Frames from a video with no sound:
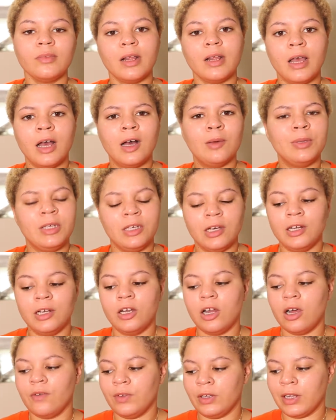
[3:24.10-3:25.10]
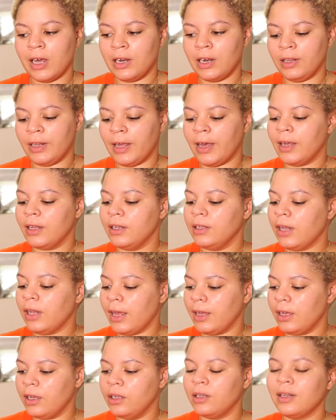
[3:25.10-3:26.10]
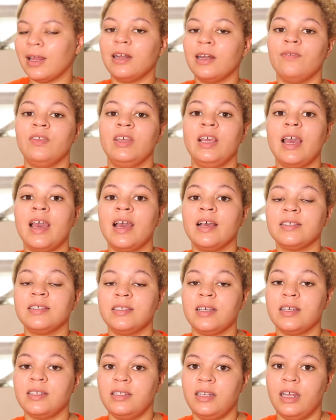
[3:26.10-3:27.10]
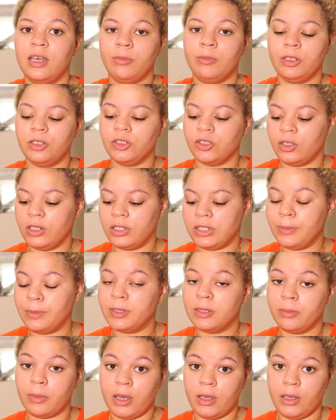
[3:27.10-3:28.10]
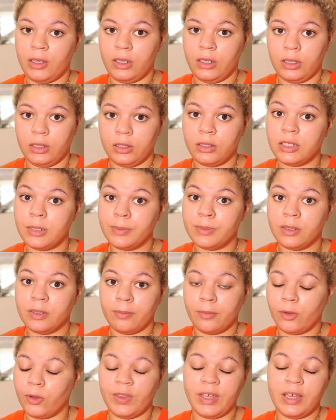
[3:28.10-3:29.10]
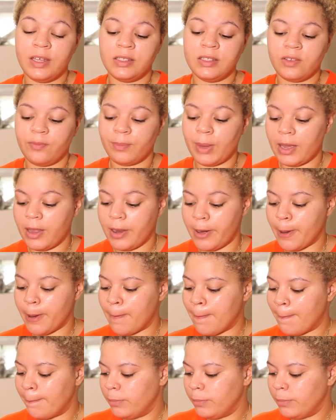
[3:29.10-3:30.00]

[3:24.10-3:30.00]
I'll be cutting off a lot of that, like a lot of the excess damage on the or the ends of my hair.